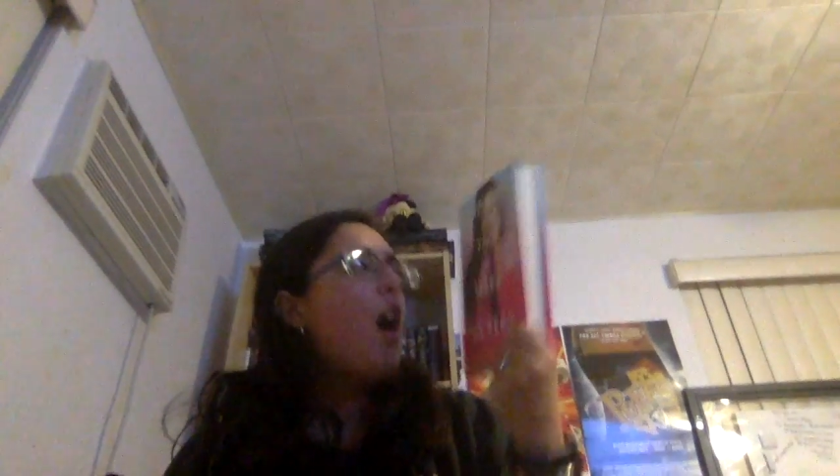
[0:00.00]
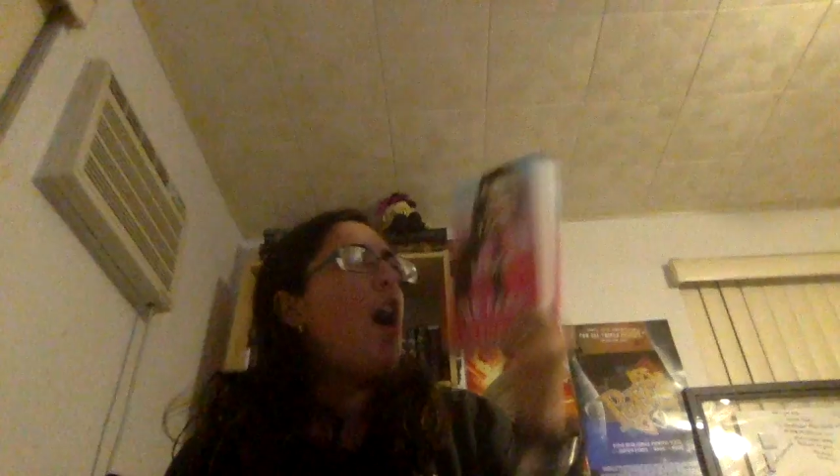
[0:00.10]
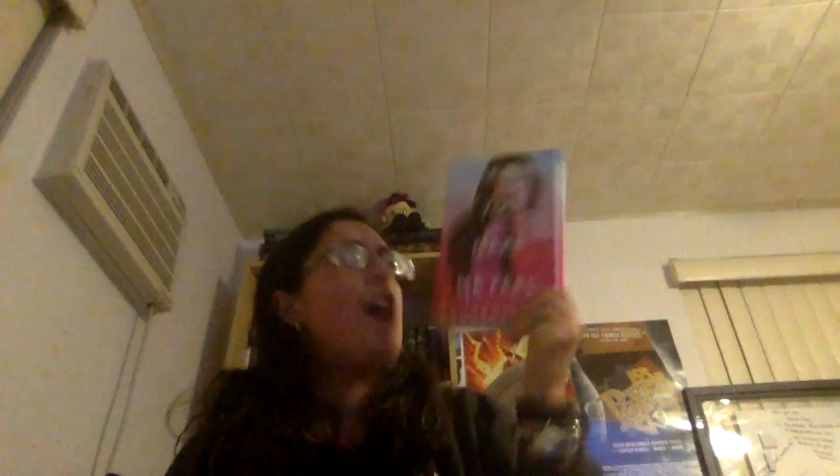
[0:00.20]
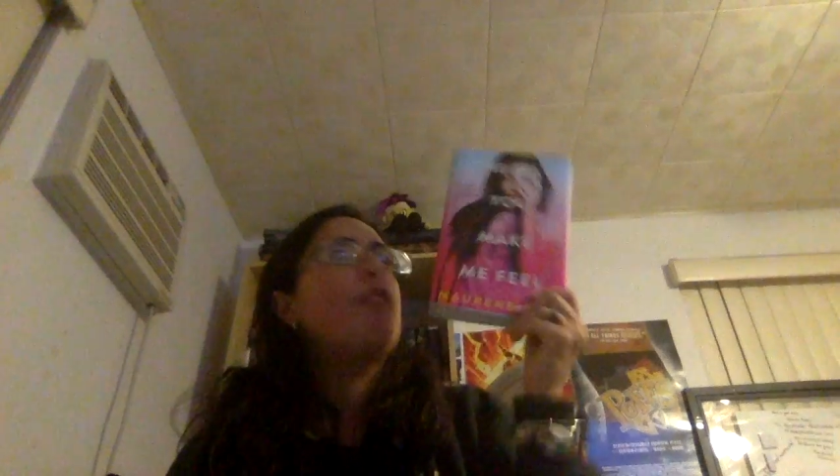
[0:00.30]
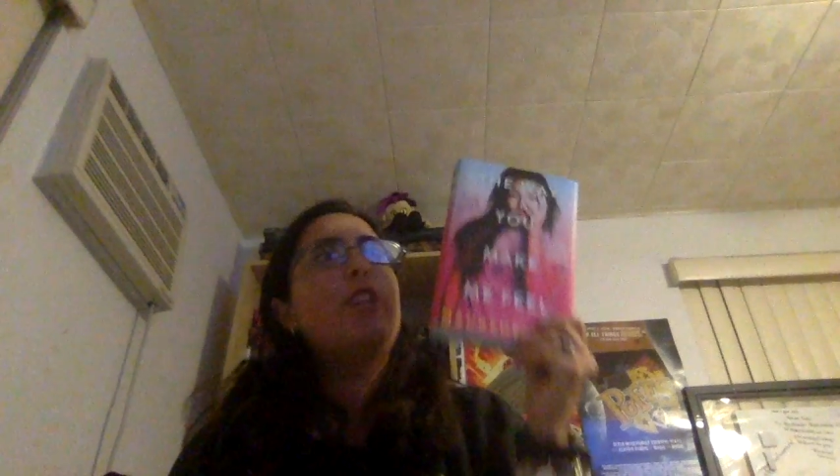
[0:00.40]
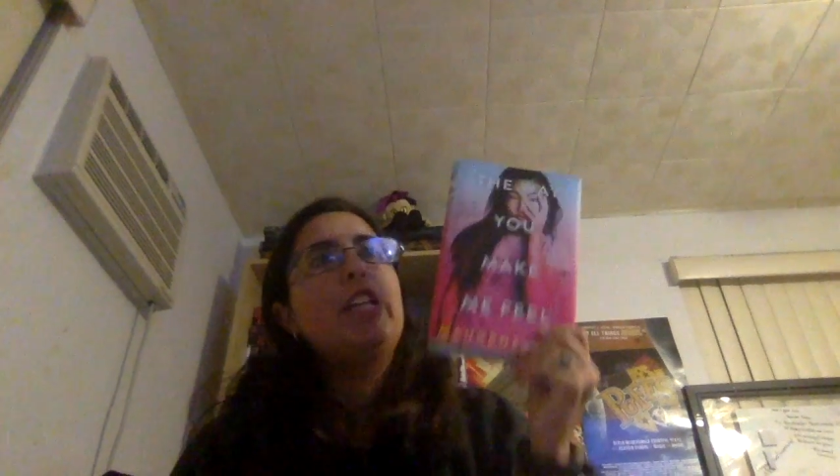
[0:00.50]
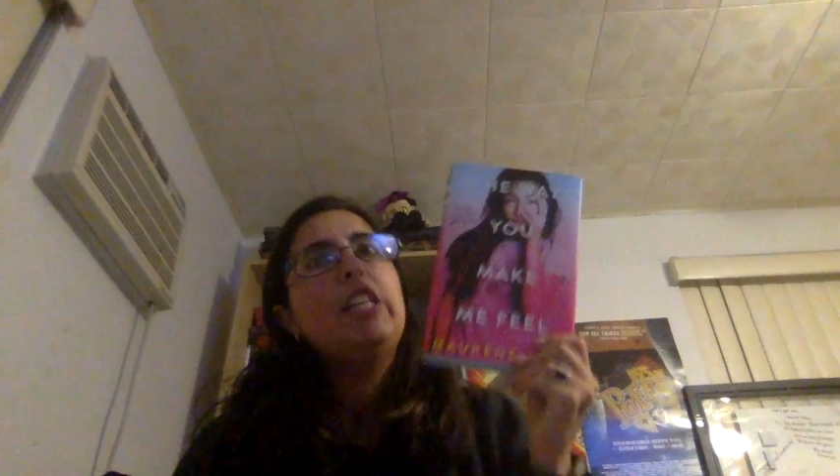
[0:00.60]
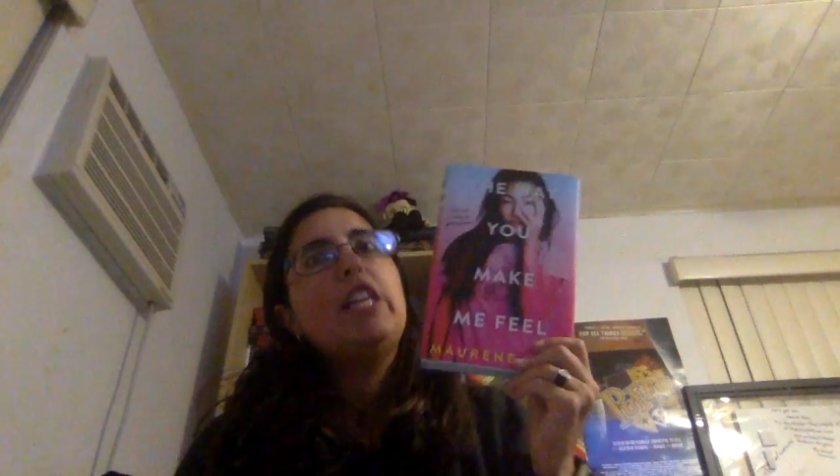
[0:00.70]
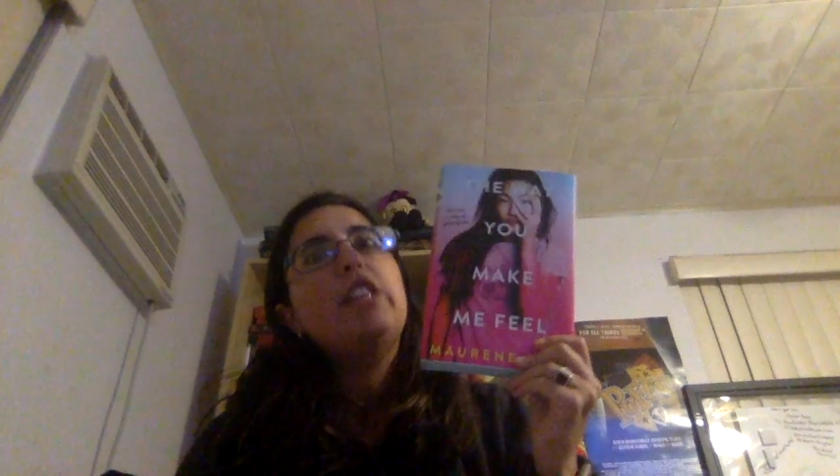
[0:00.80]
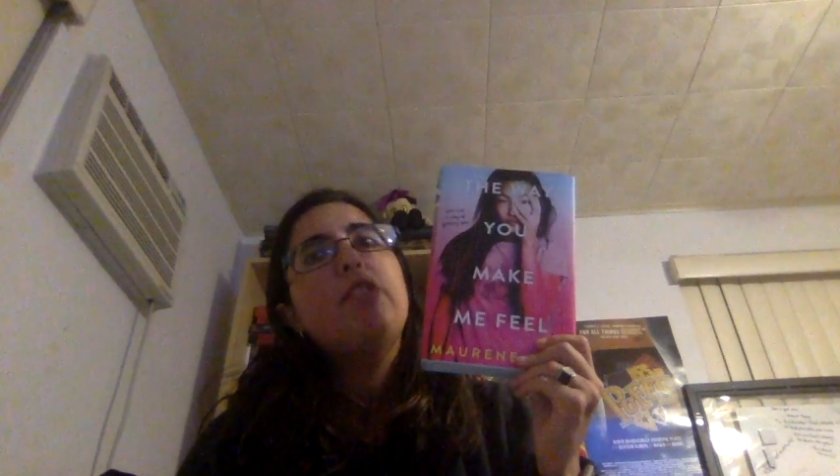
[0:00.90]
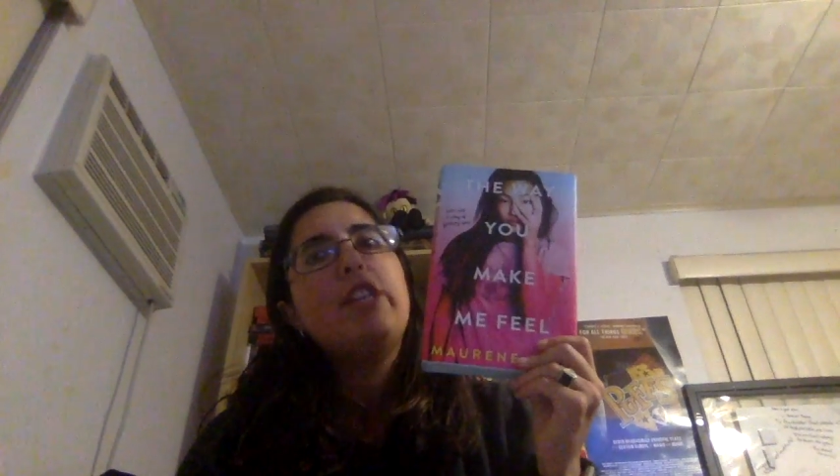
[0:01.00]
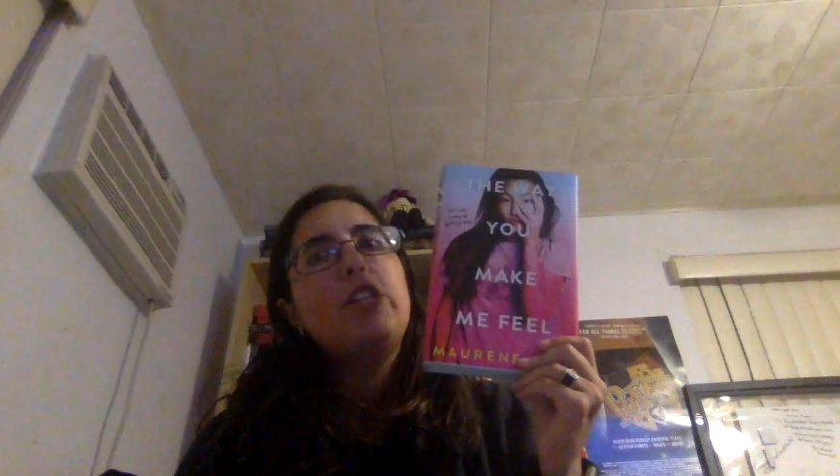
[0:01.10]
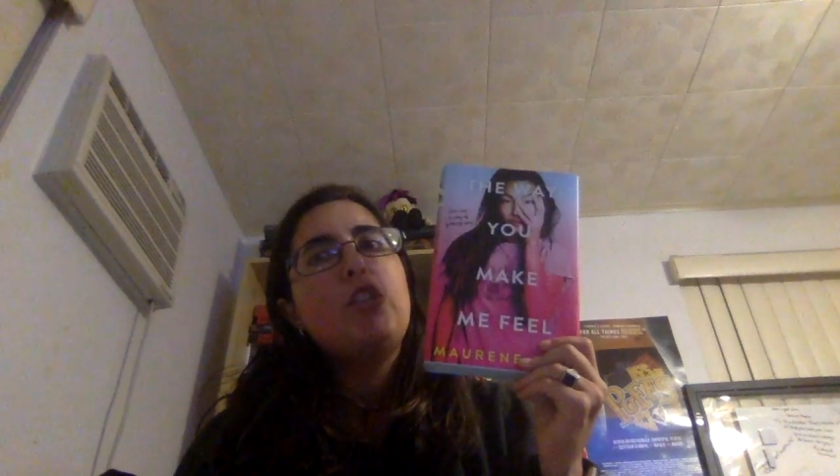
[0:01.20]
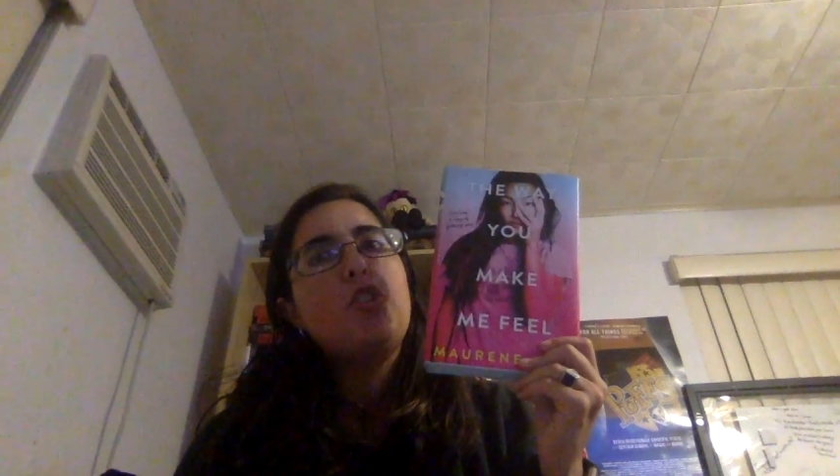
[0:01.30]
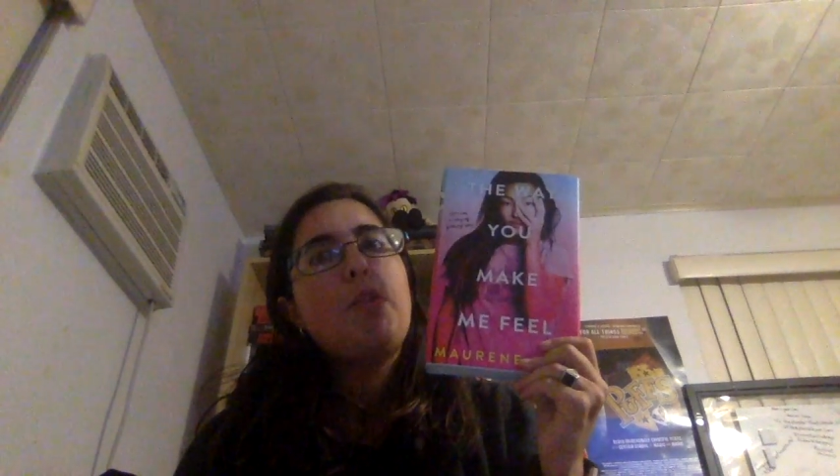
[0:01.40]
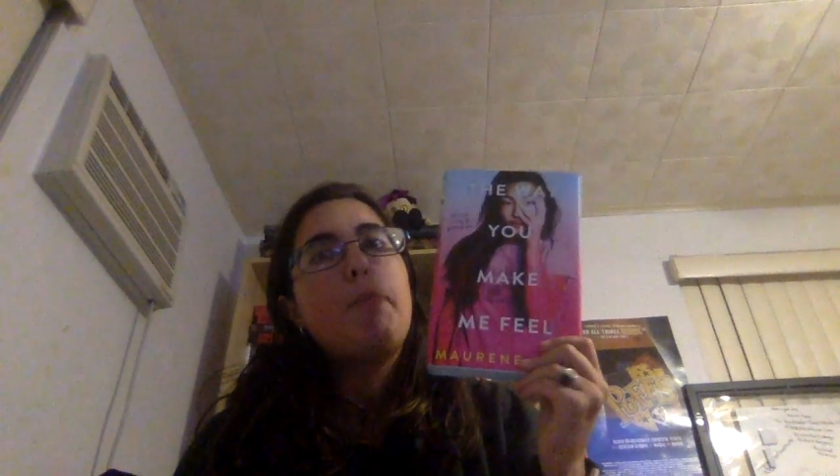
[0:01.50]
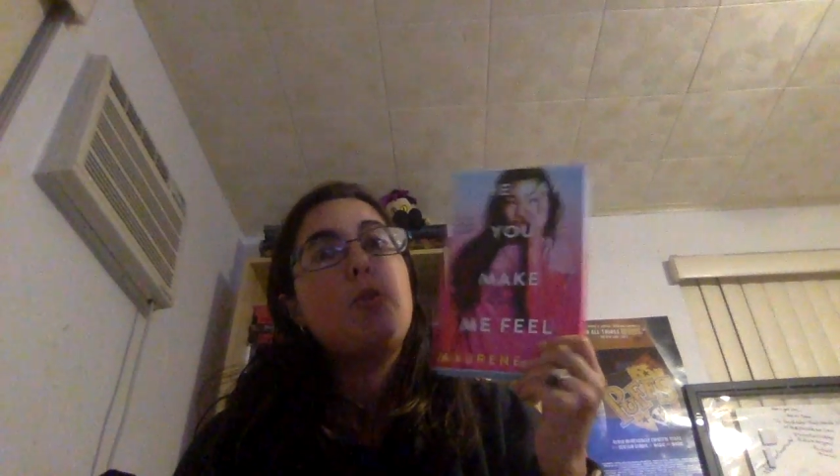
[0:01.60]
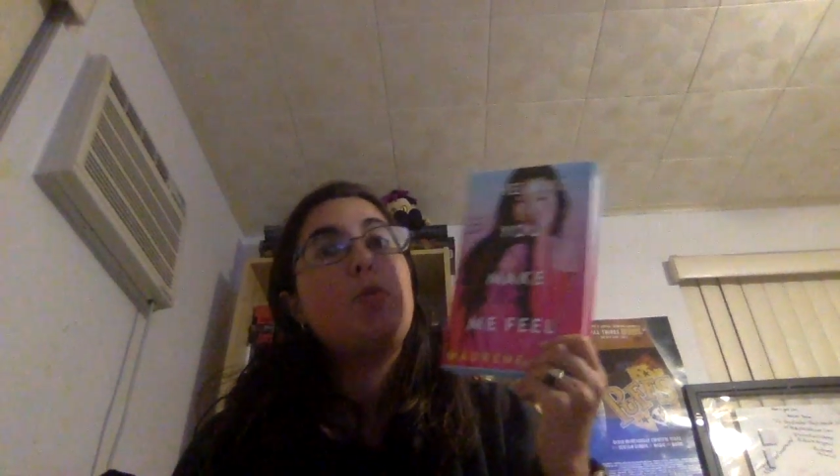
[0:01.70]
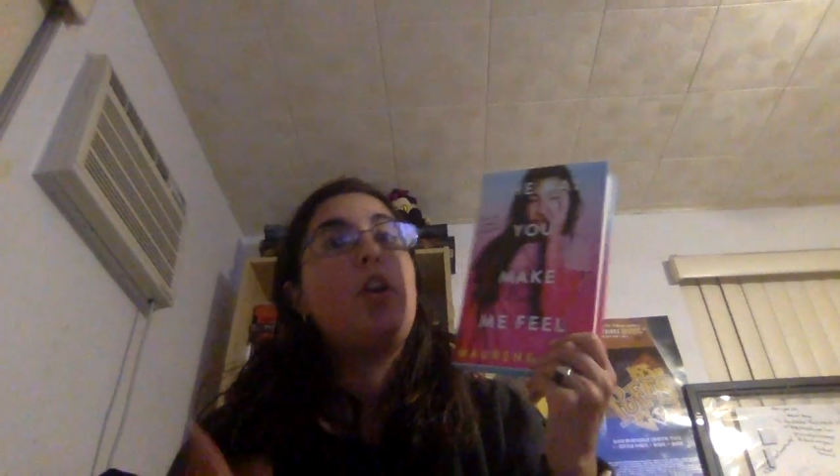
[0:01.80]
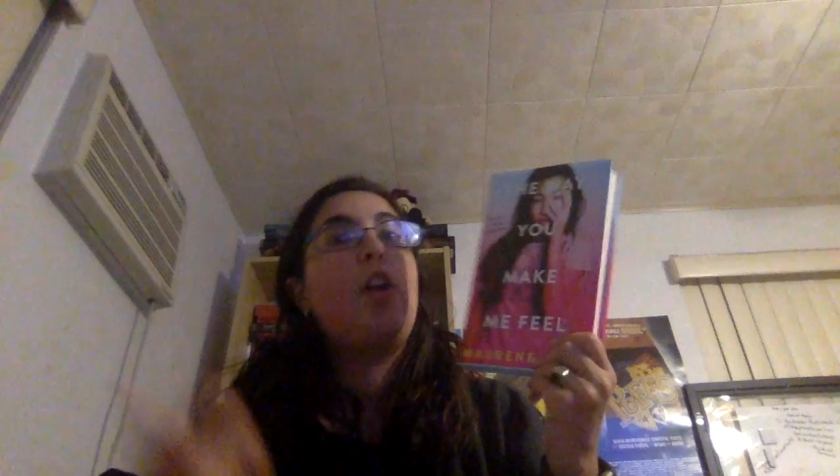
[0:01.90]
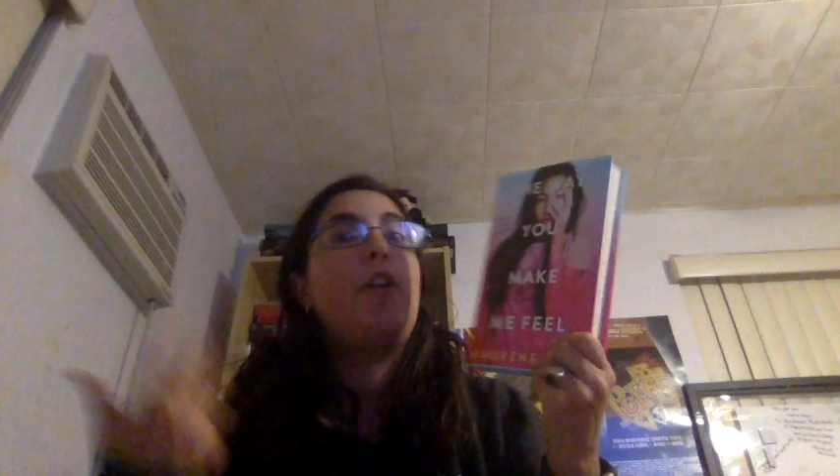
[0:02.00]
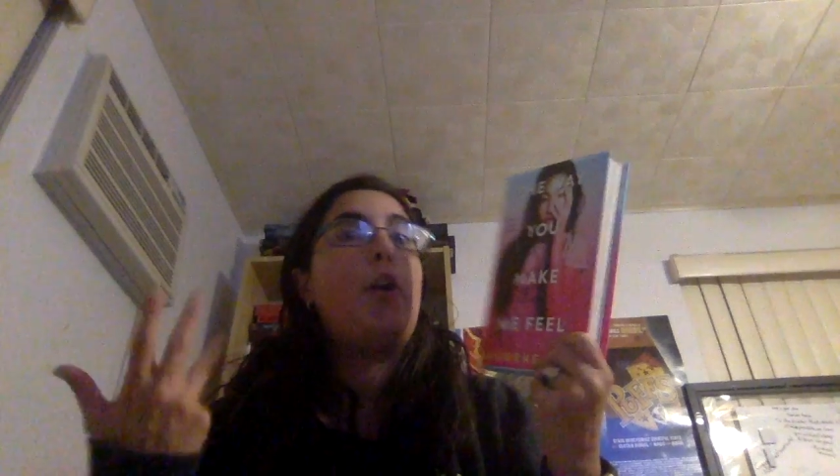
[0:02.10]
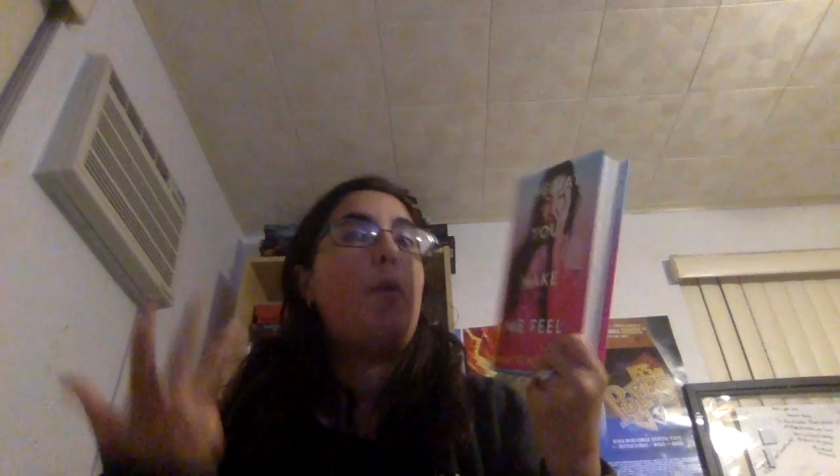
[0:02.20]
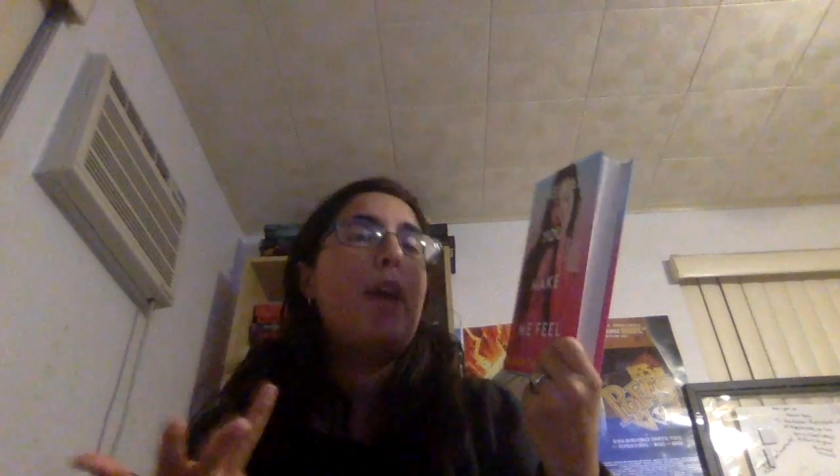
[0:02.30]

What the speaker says: I really like the relationship between her and her